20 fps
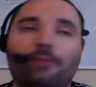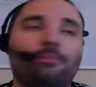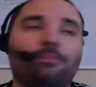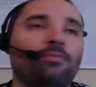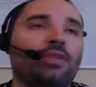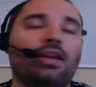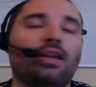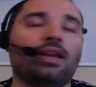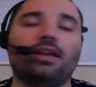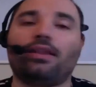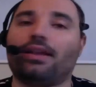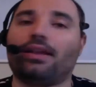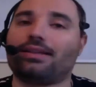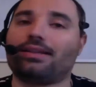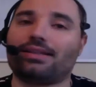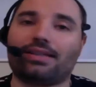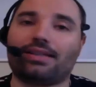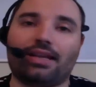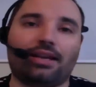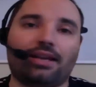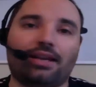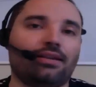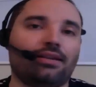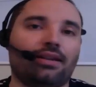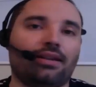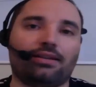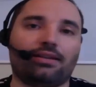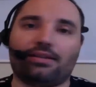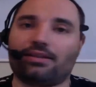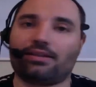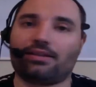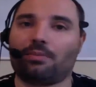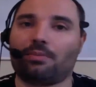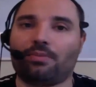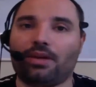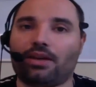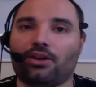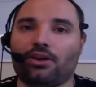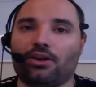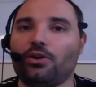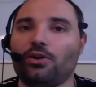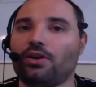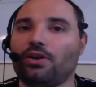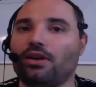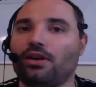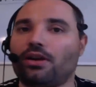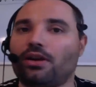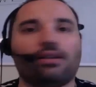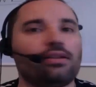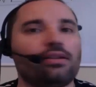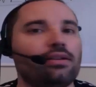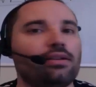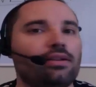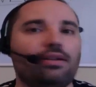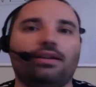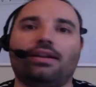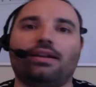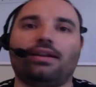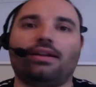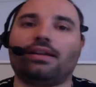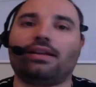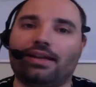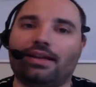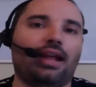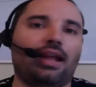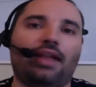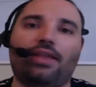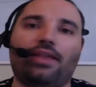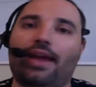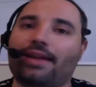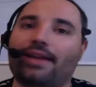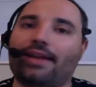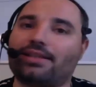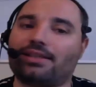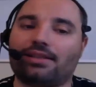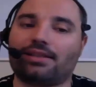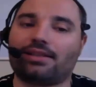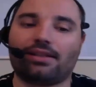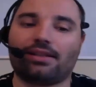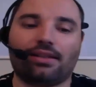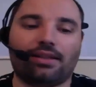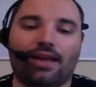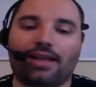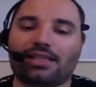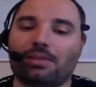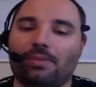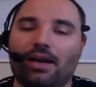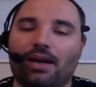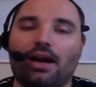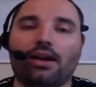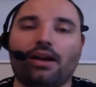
This is it. This is the big Kahuna get it, and that's that's about it.